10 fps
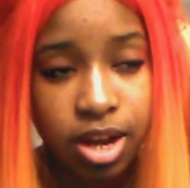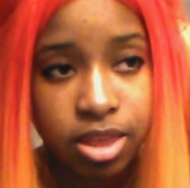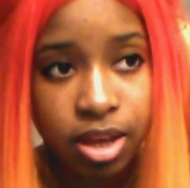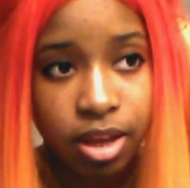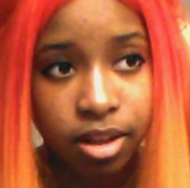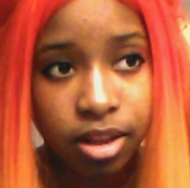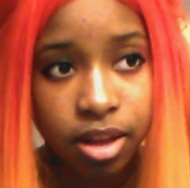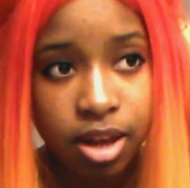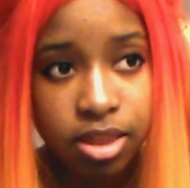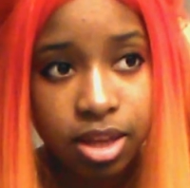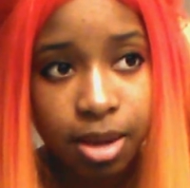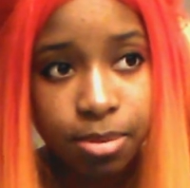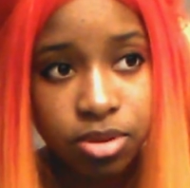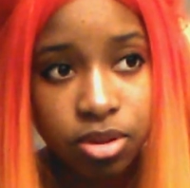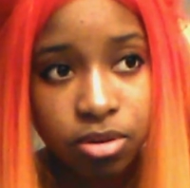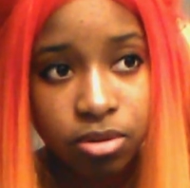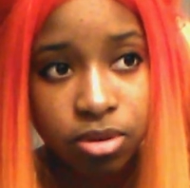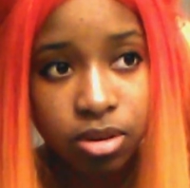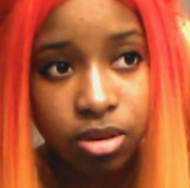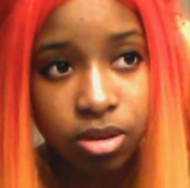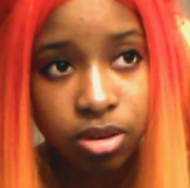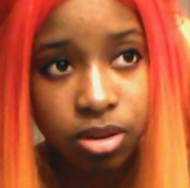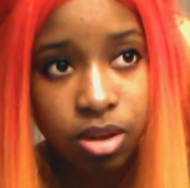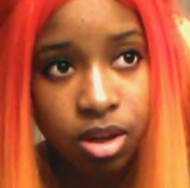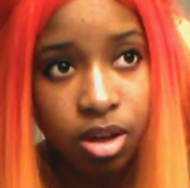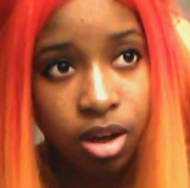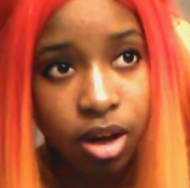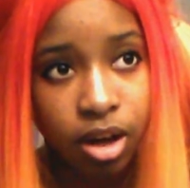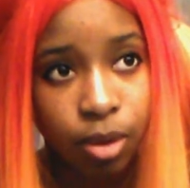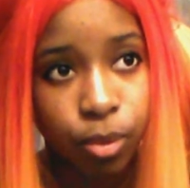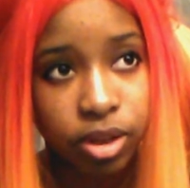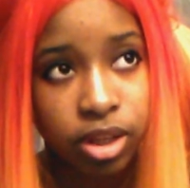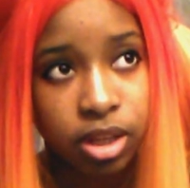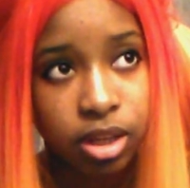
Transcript: and then in the episode when